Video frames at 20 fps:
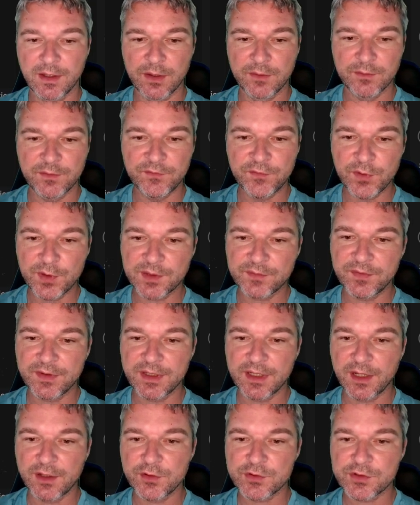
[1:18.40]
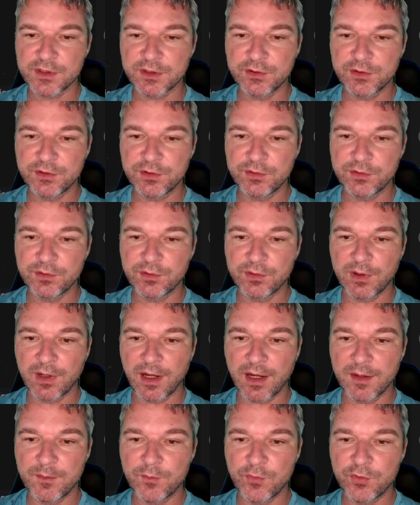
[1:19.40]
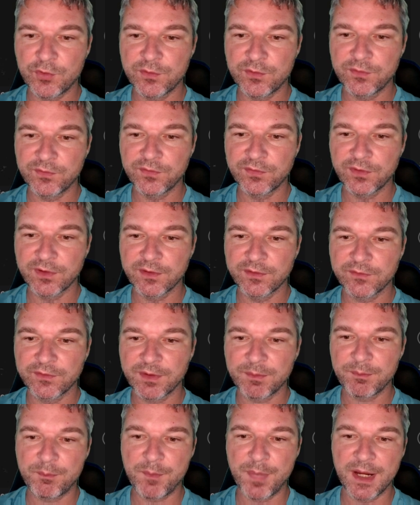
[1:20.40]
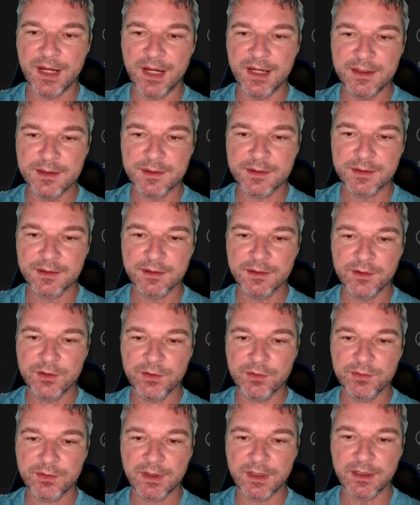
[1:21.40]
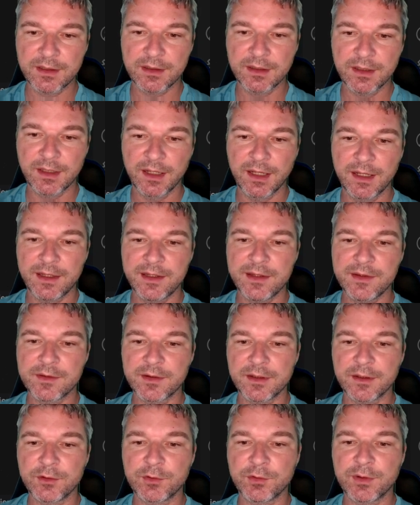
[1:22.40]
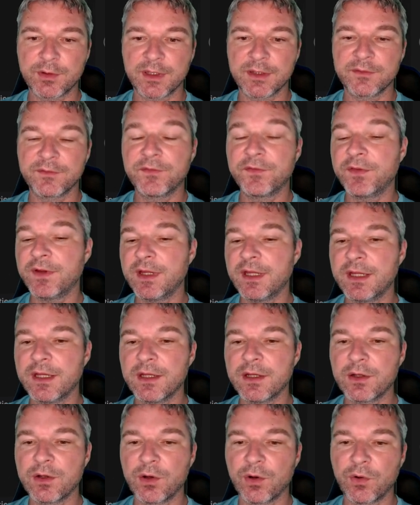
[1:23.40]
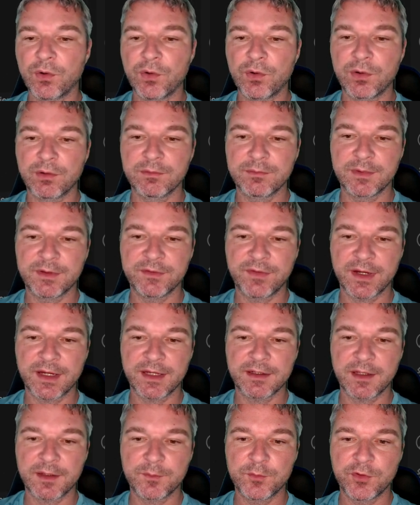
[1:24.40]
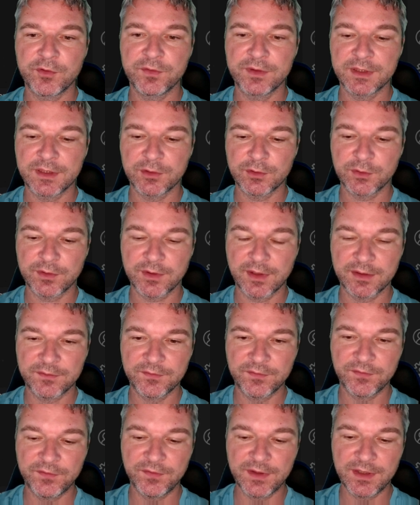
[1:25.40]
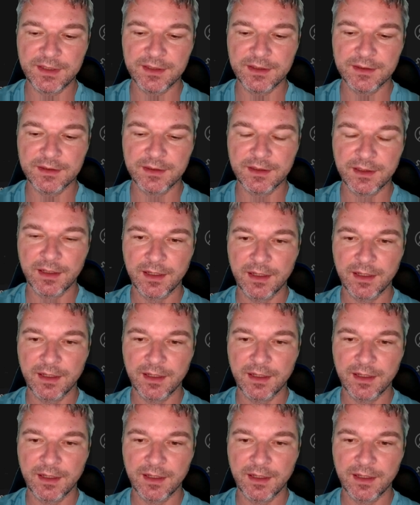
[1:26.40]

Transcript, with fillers: The first thing I usually do, I move the base URL either into config or if I cannot move it into config,